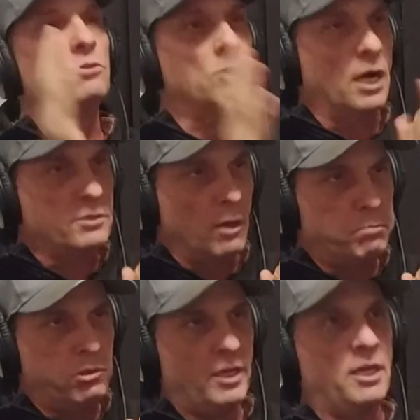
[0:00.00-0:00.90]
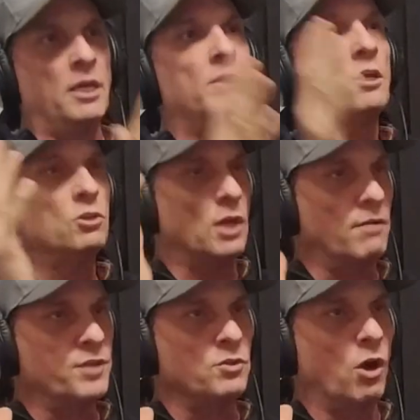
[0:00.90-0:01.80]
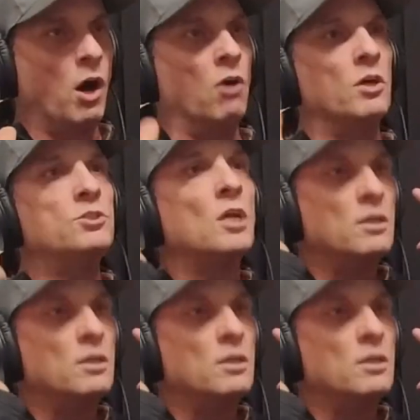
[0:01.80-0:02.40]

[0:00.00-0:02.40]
got the plan, you have the knowledge,